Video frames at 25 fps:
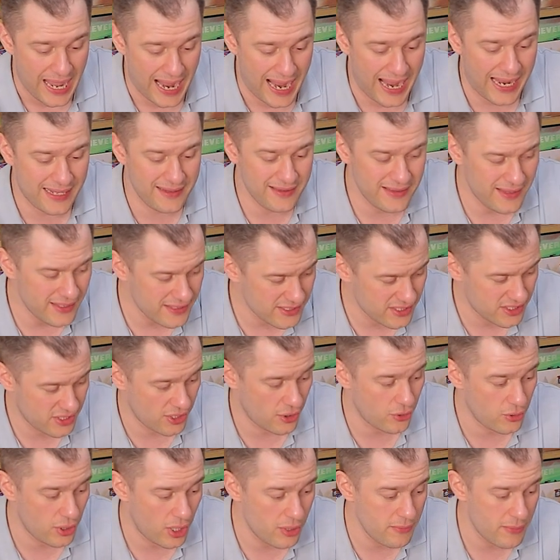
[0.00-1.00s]
and the
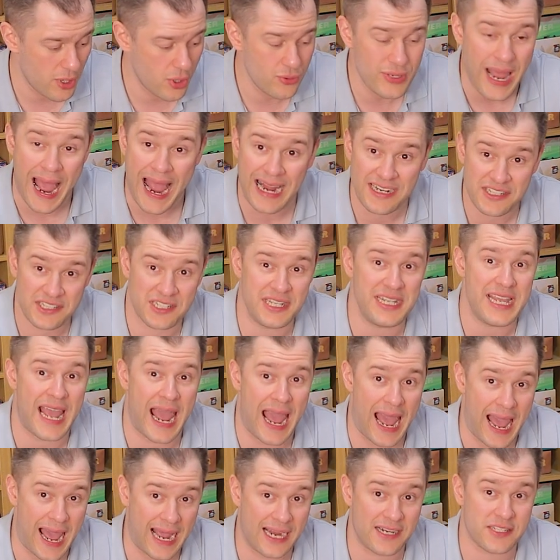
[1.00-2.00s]
solo mode actually
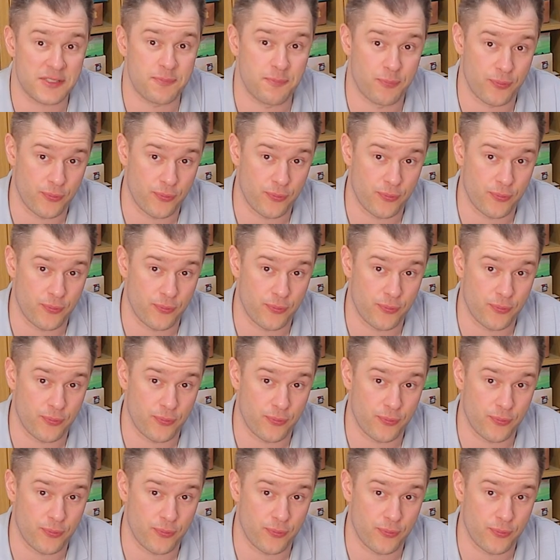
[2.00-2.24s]
acts